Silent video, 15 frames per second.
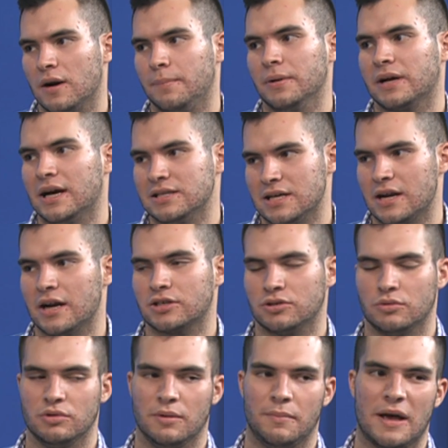guys that are actually
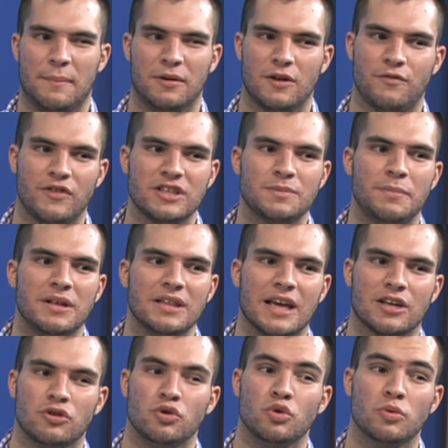really bad, but if it's been like
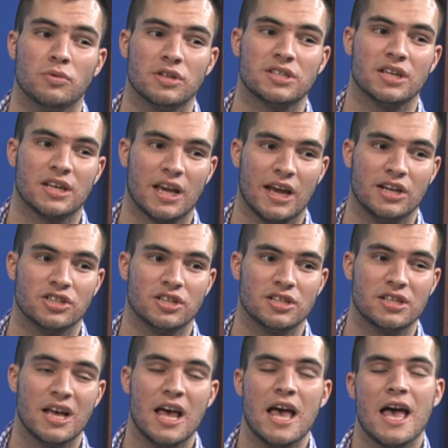numerous occasions
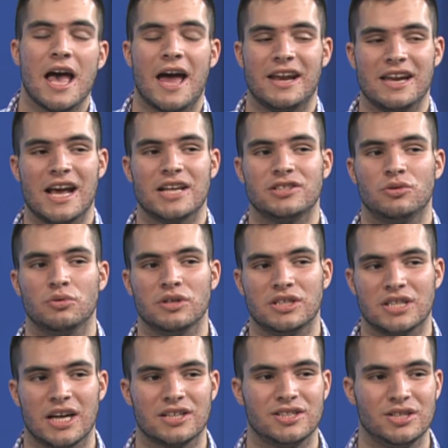and he hasn't really
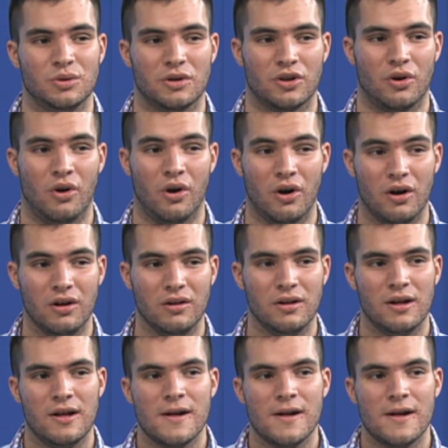texted you at all,